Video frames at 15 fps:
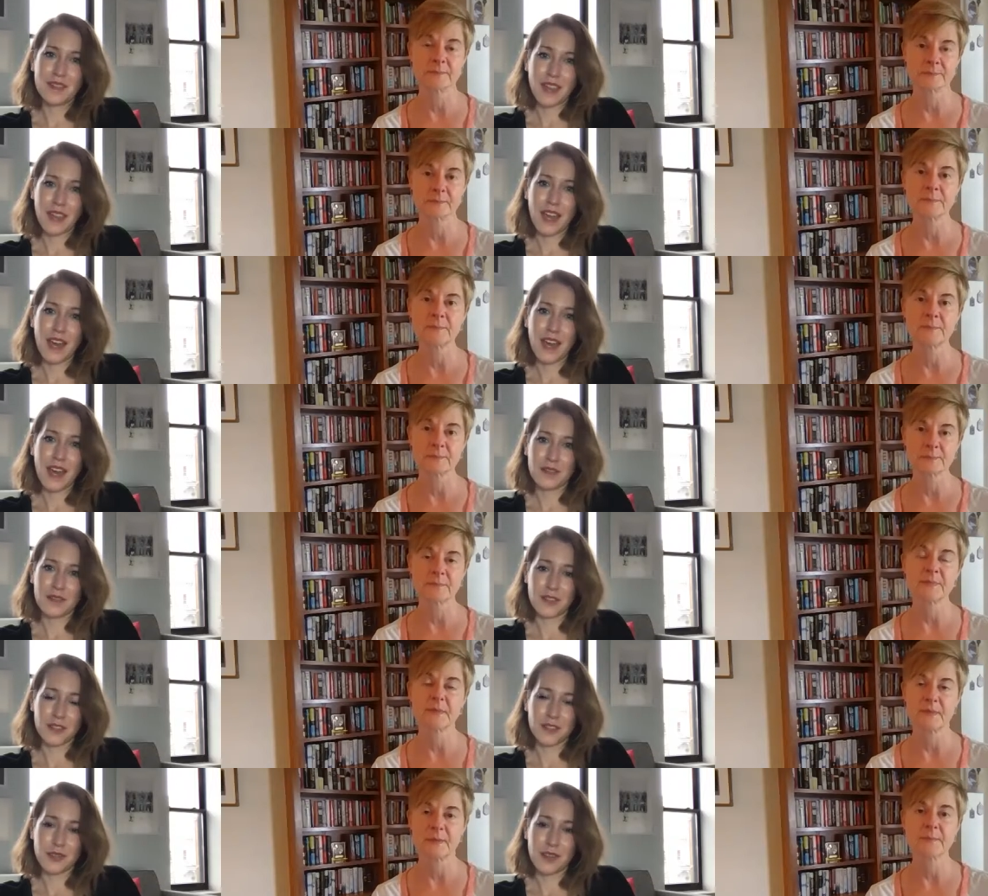Speaker 1: yeah for
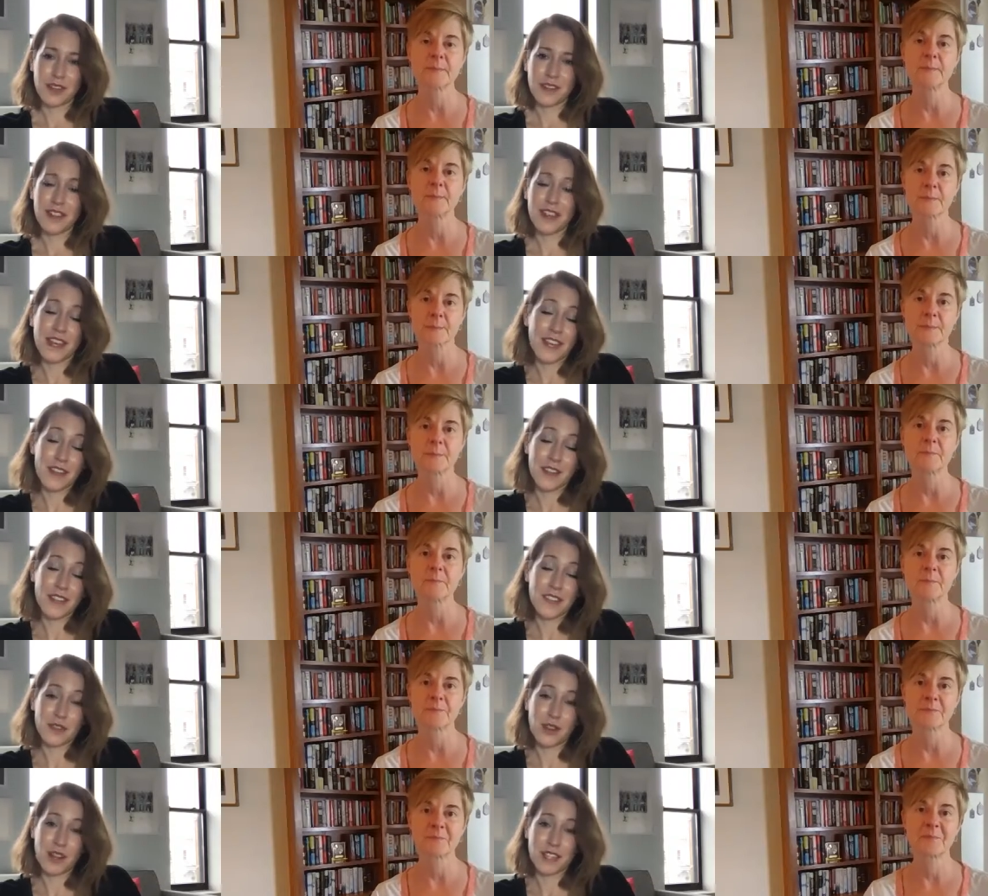sure thank you that's so
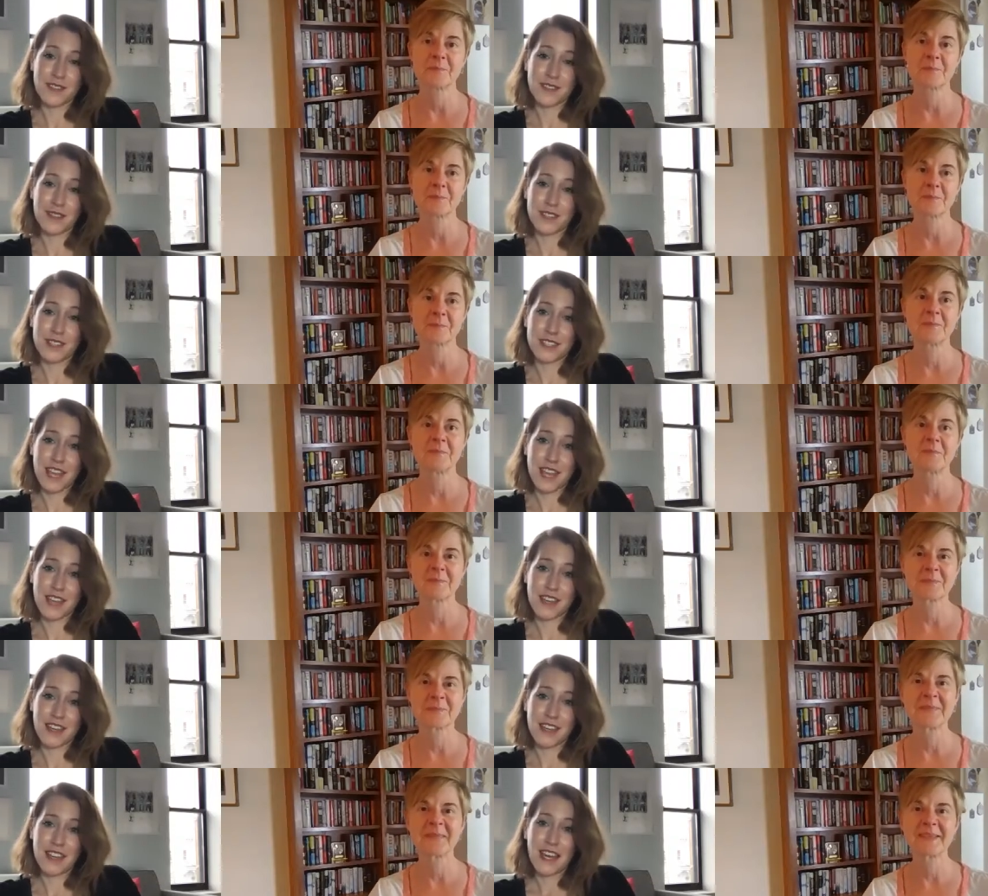nice of you to say
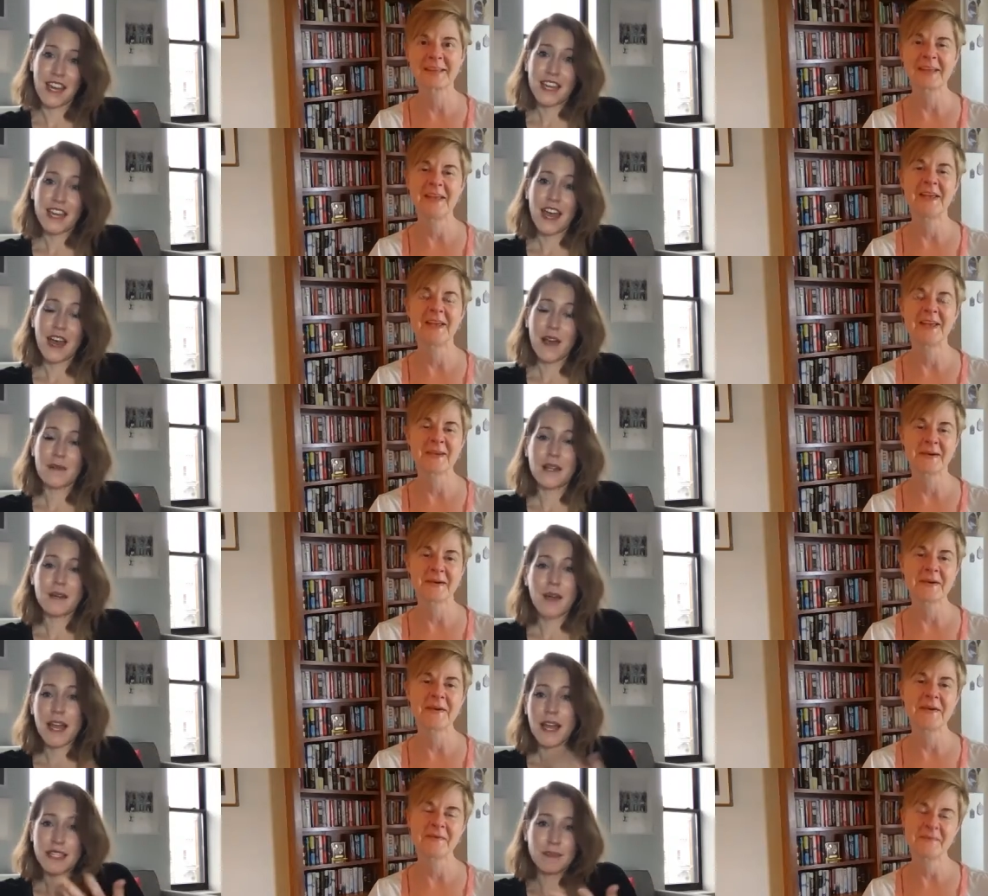yeah i mean i
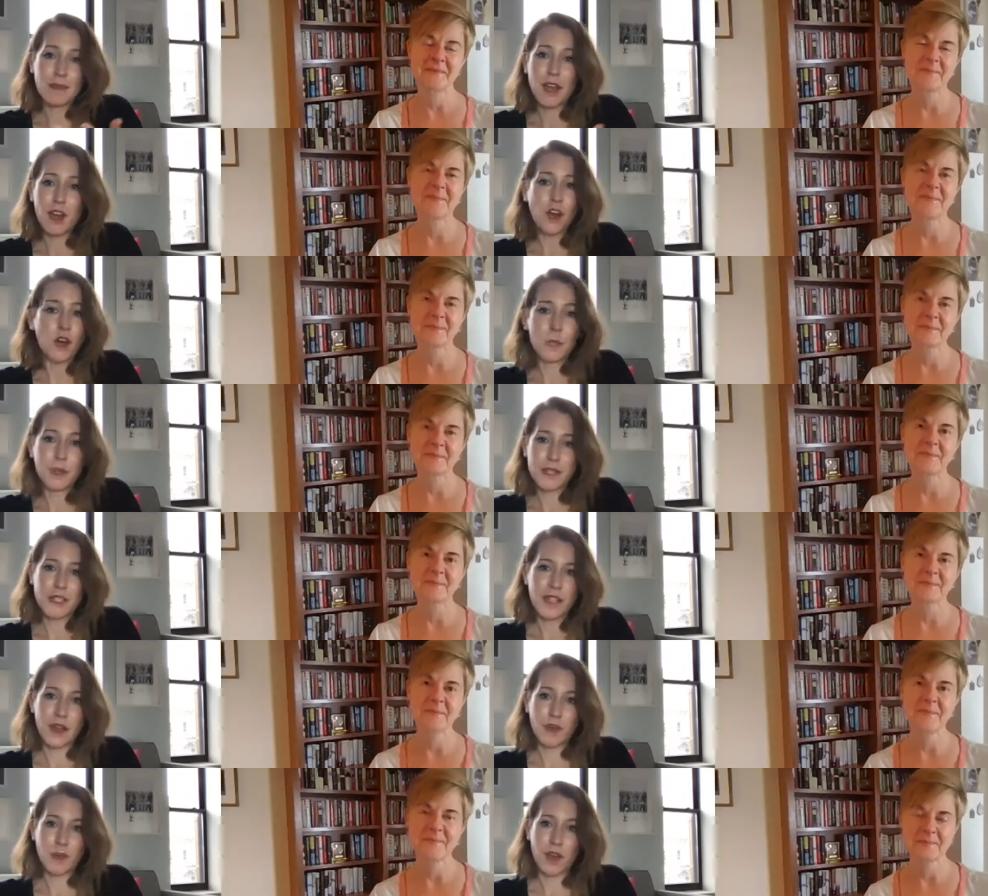guess my hope is
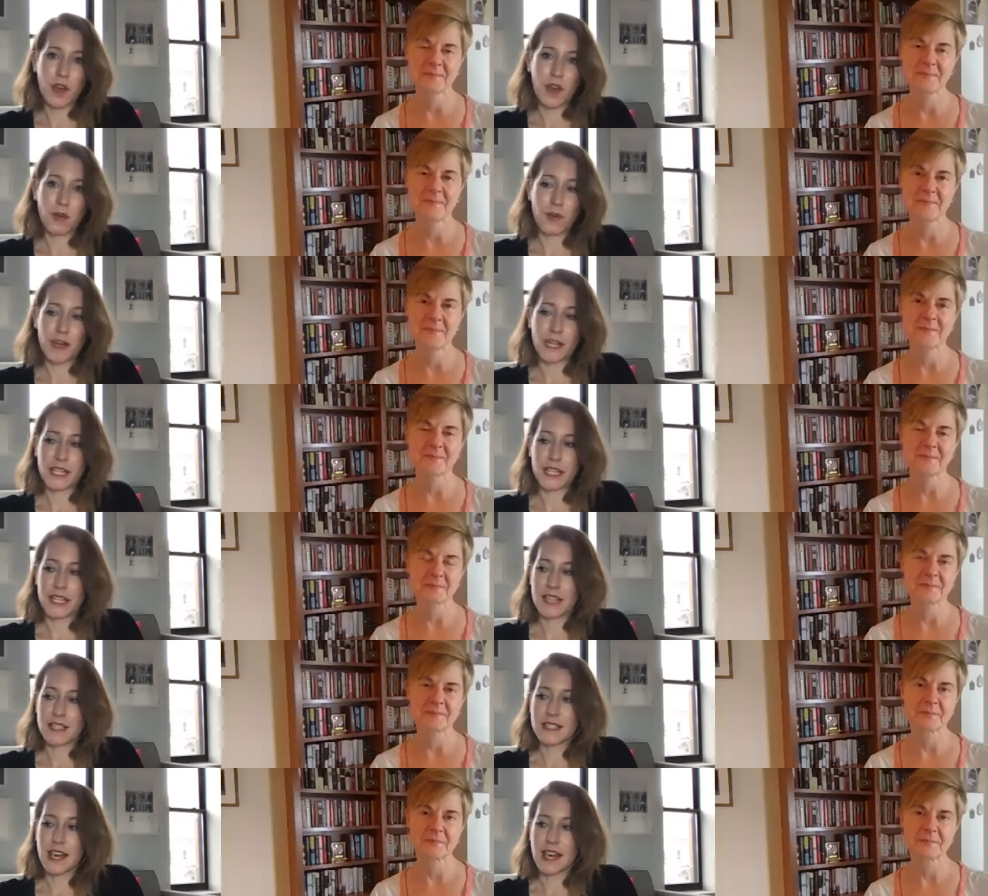that we all recognize
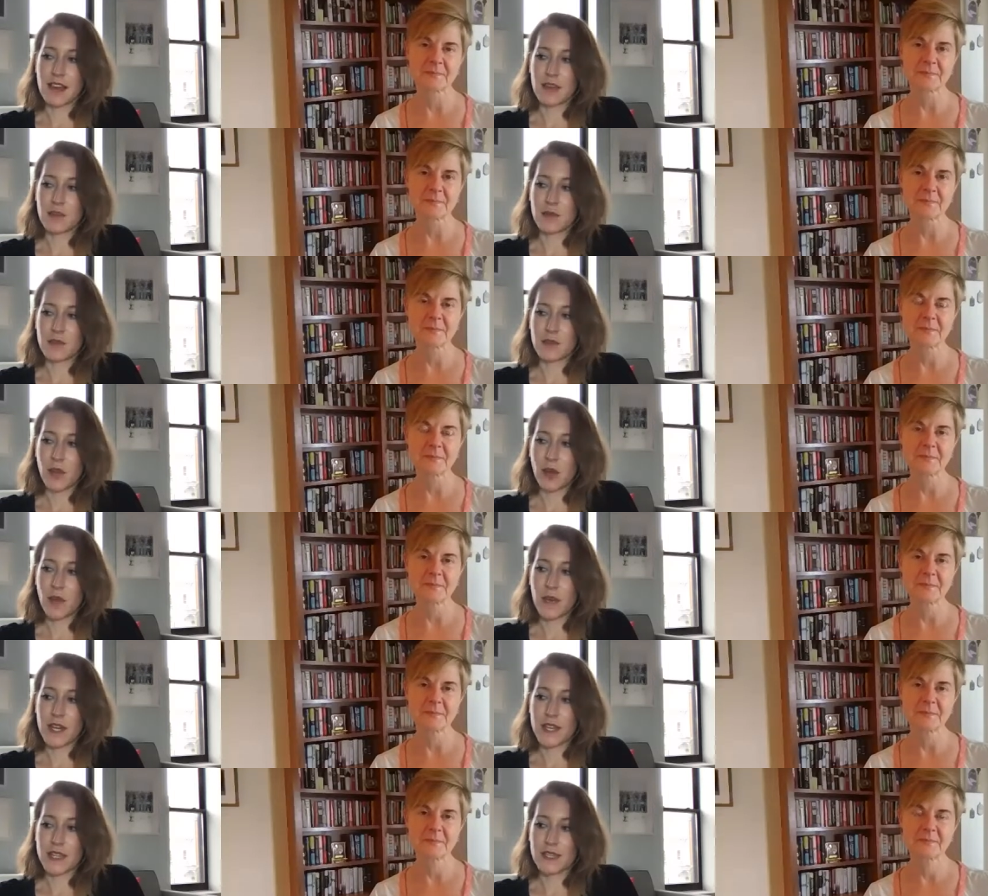that
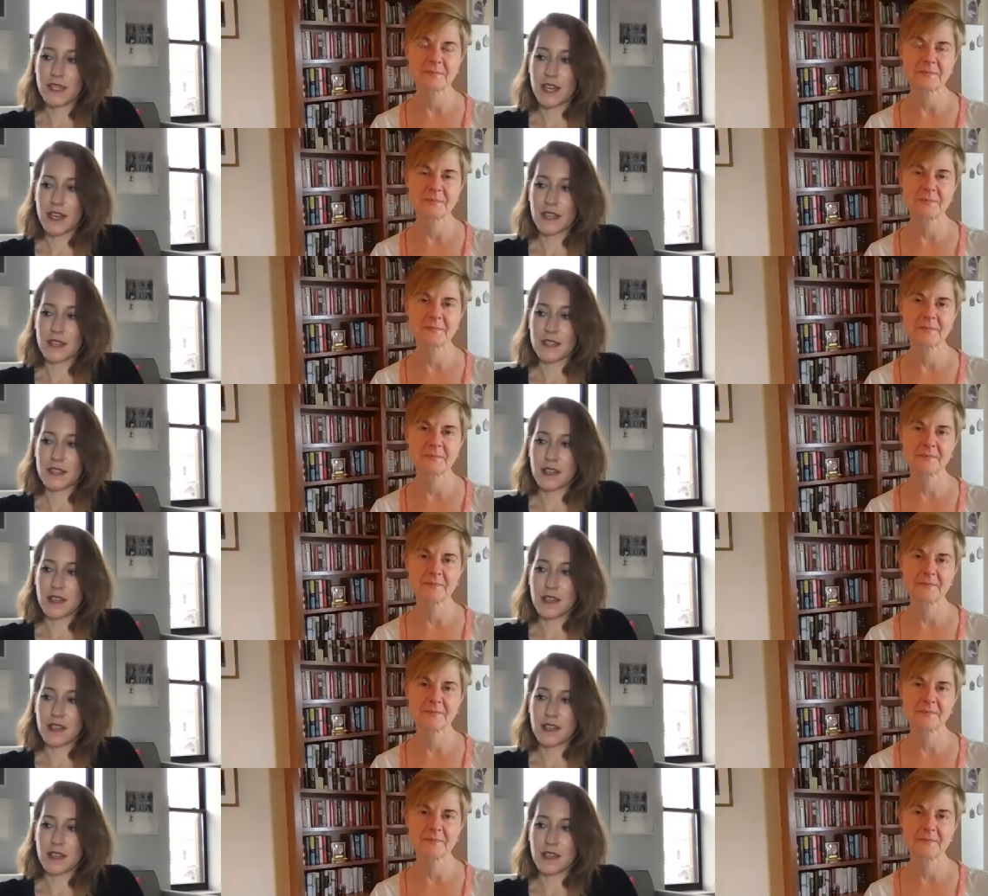loneliness is